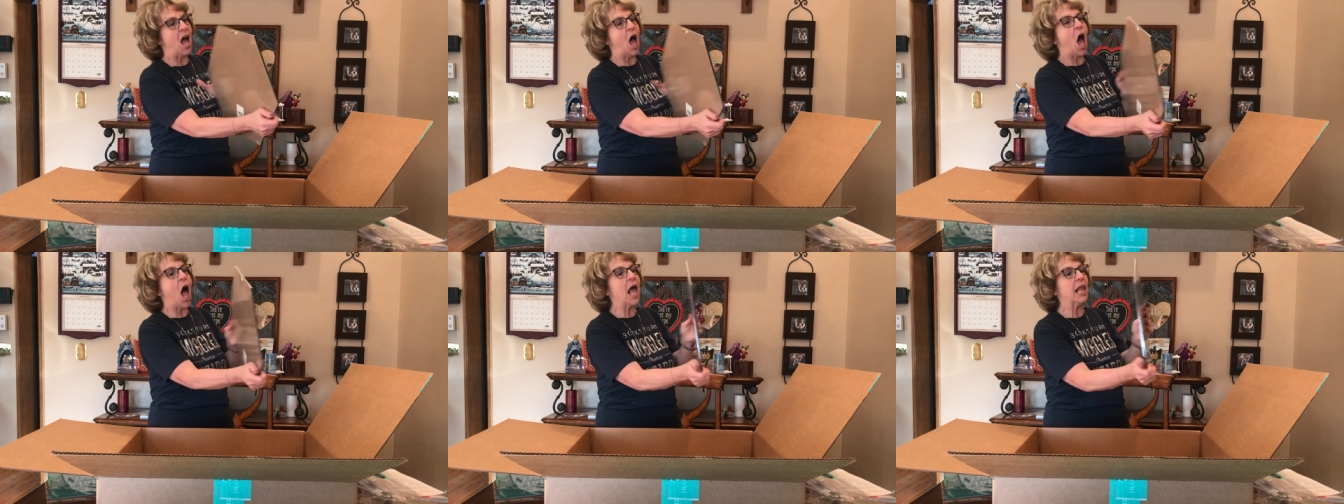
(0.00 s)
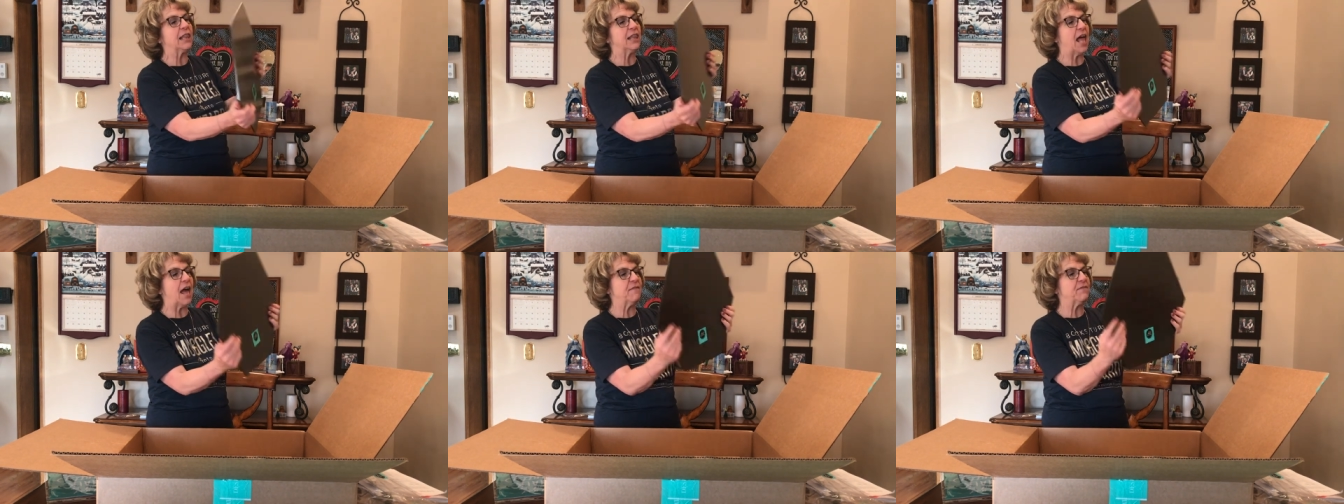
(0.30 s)

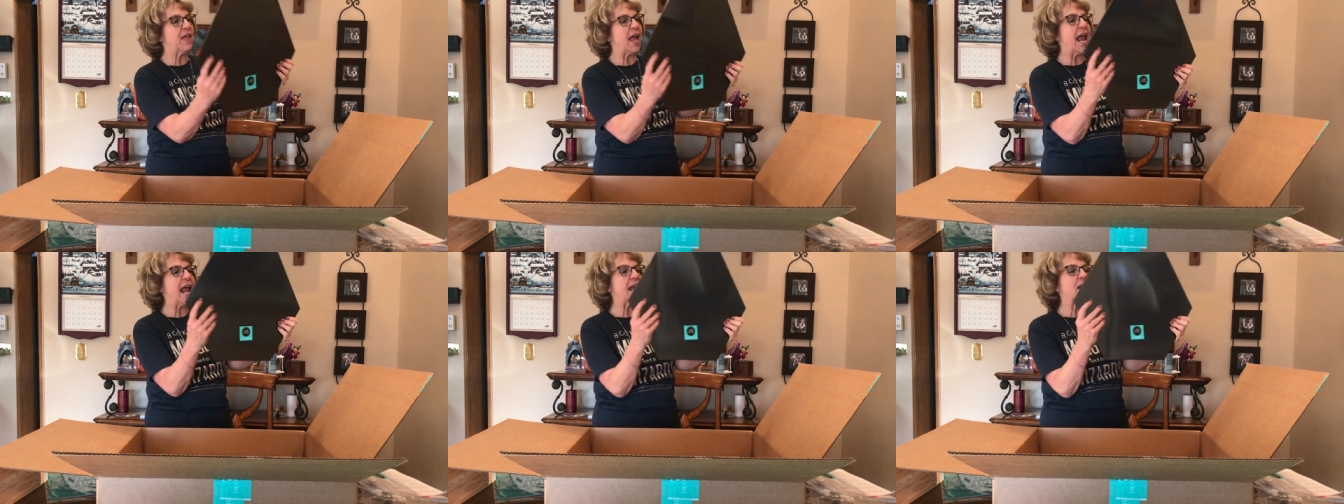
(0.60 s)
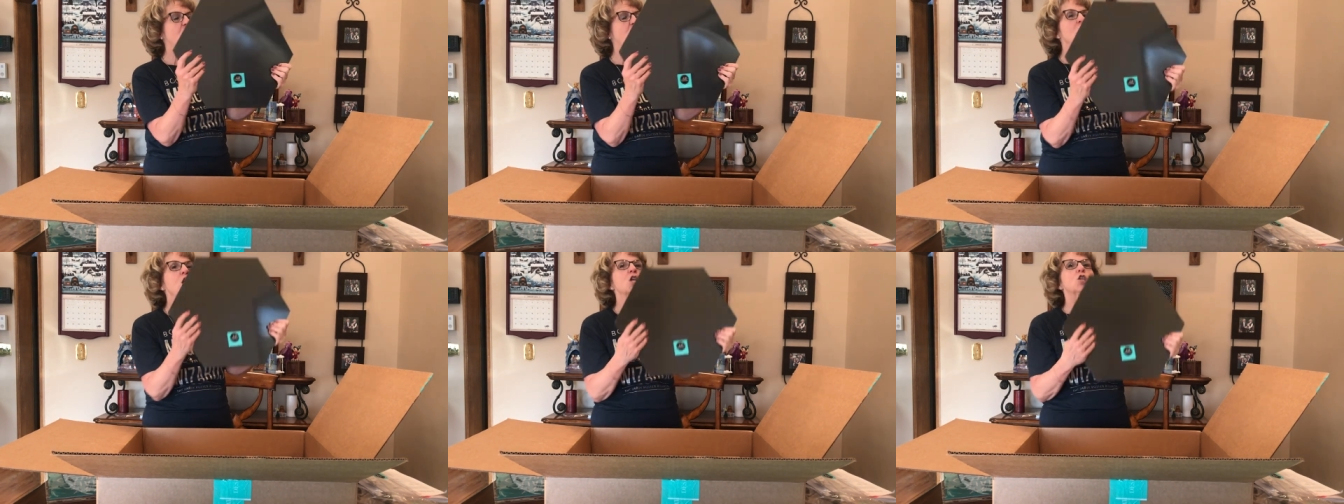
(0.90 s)
I love the
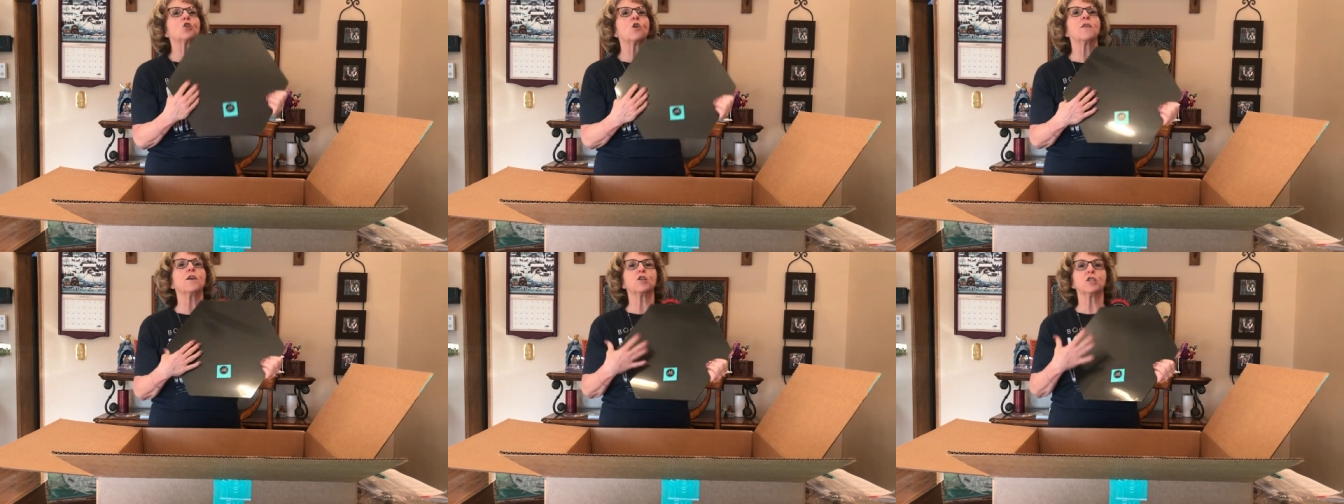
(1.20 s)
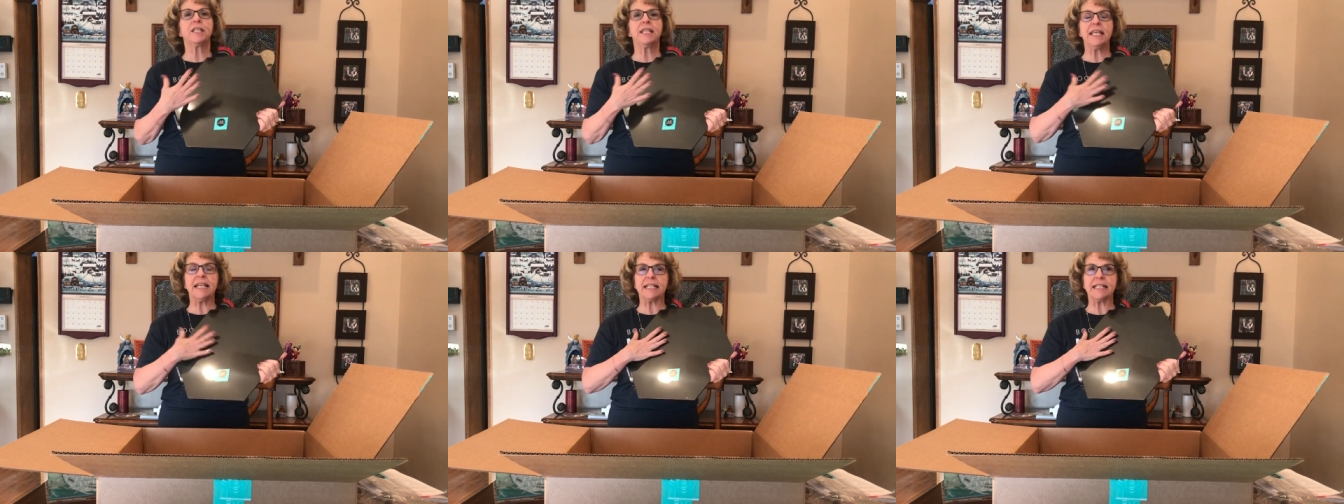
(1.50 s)
hanger. So
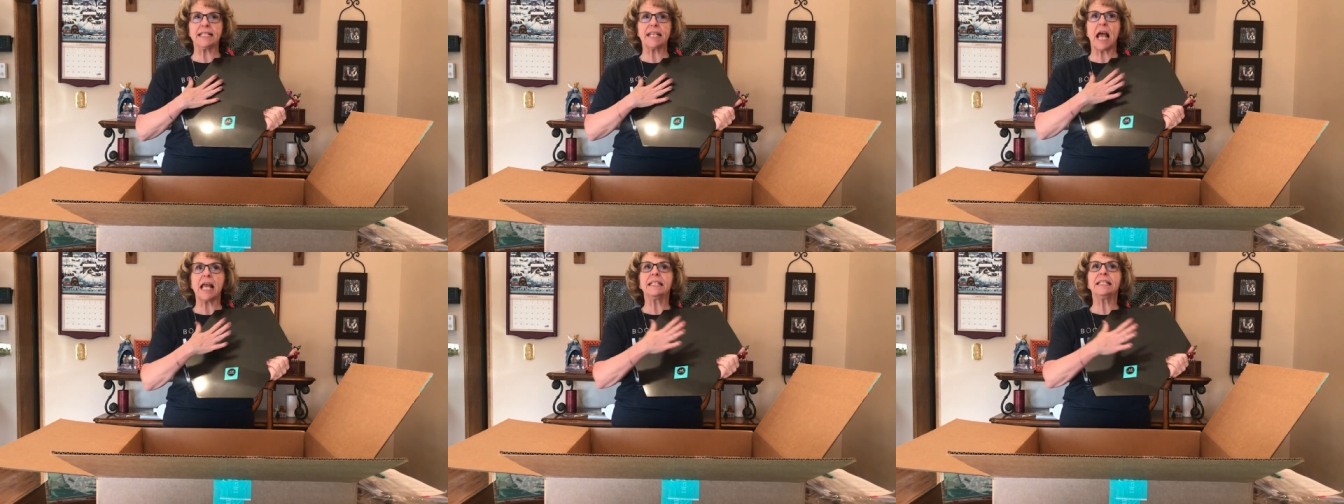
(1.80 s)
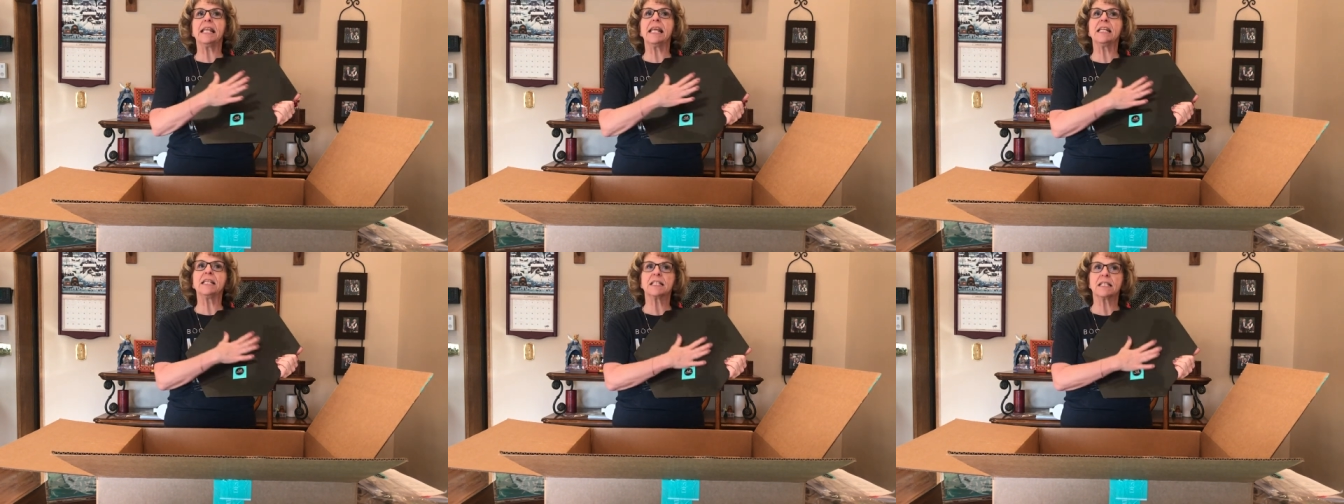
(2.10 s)
there's this
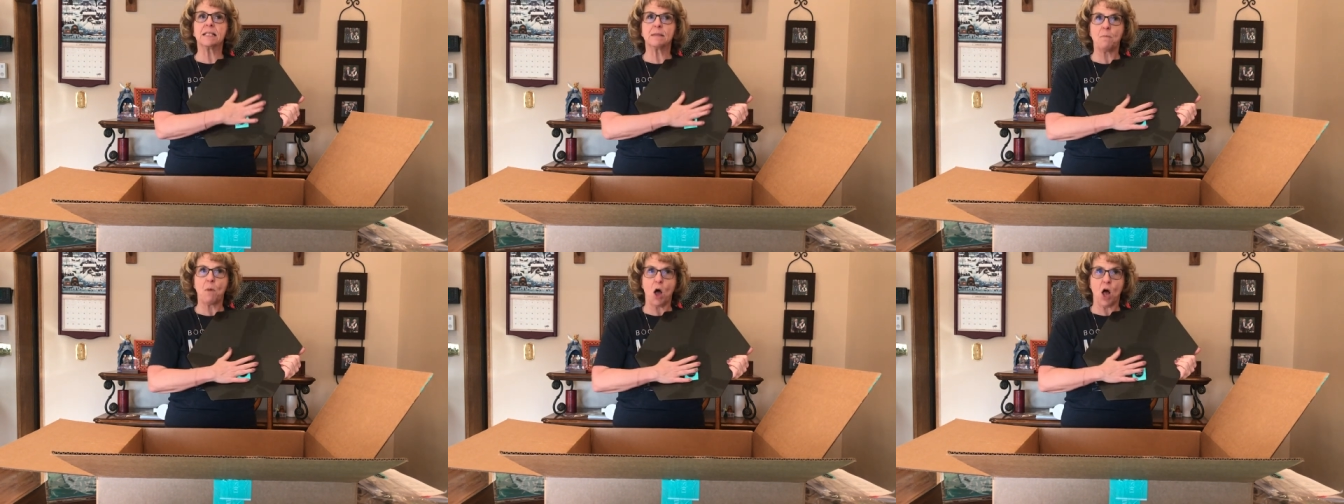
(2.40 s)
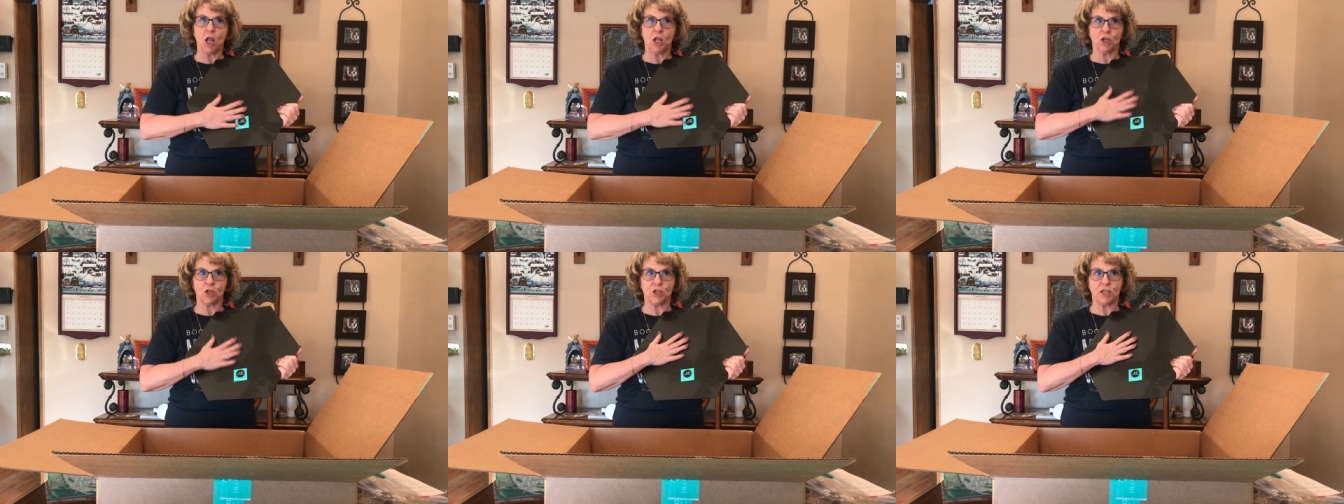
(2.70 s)
size and a
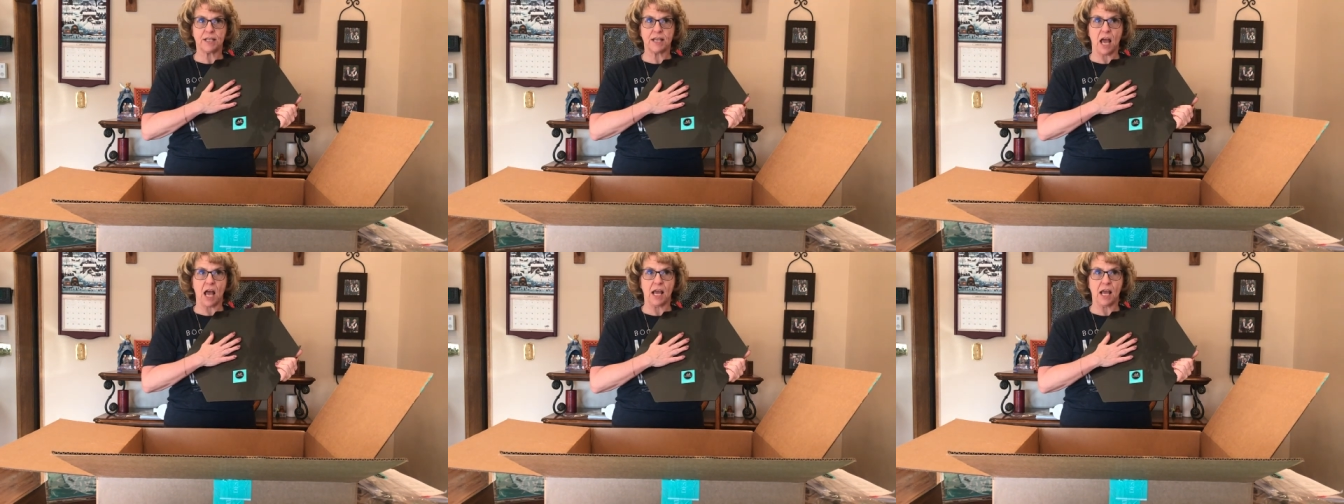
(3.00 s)
smaller size.